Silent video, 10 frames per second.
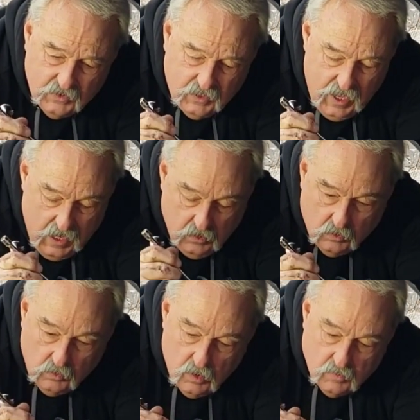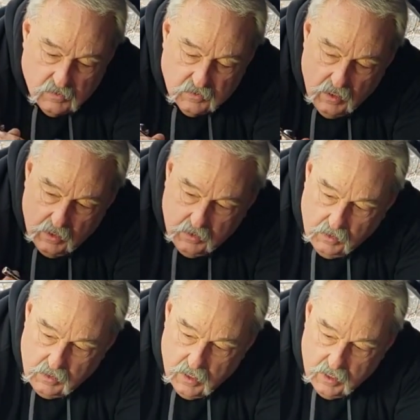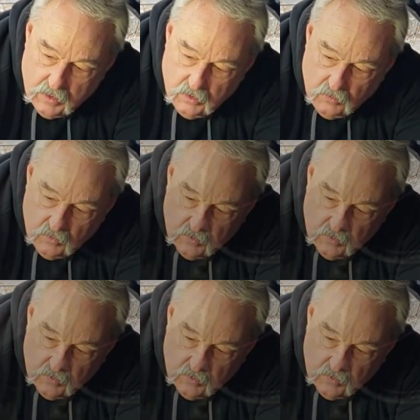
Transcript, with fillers: little angle, as long as it's not tight, I can do